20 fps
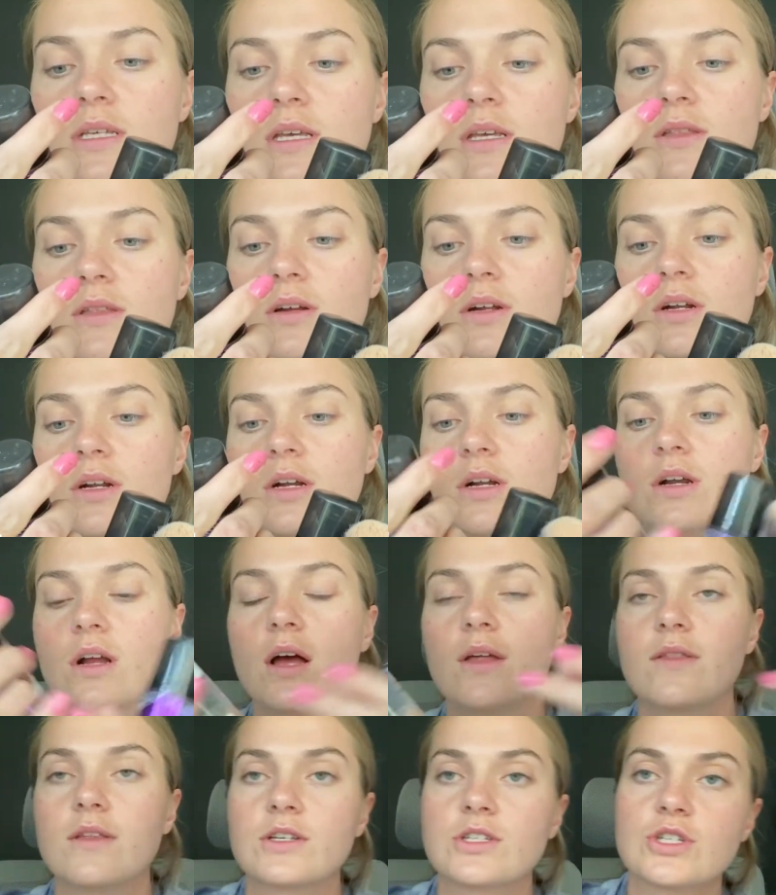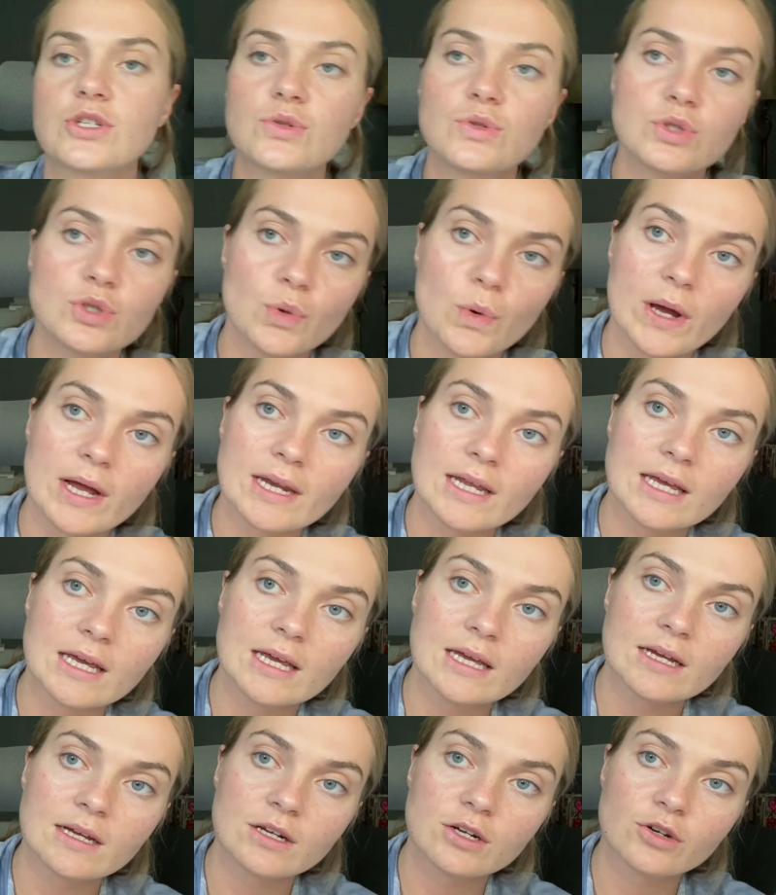either the
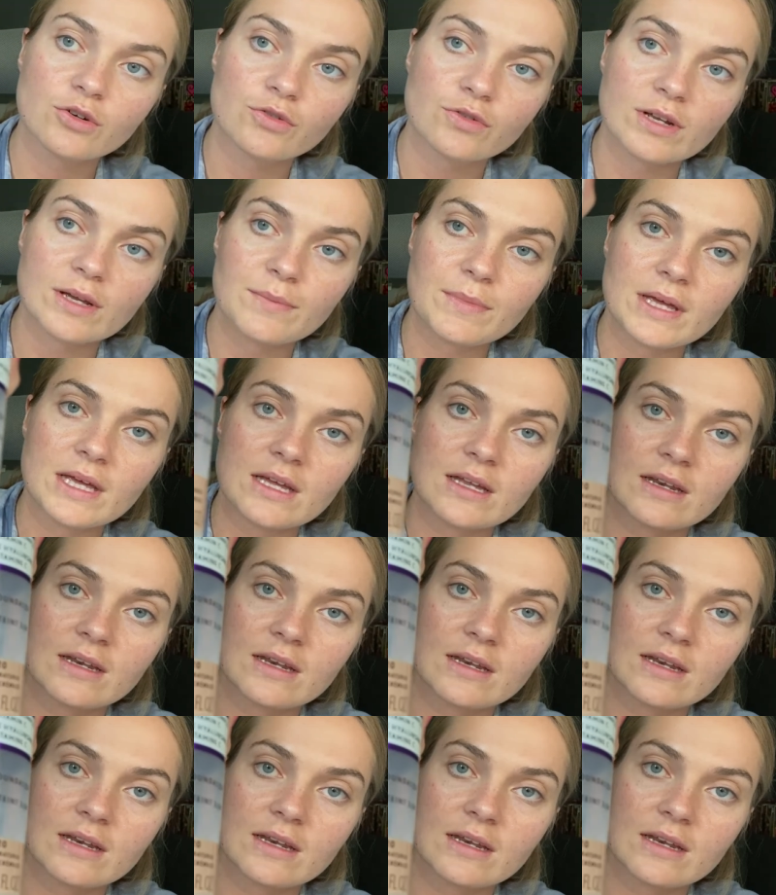220 Creamy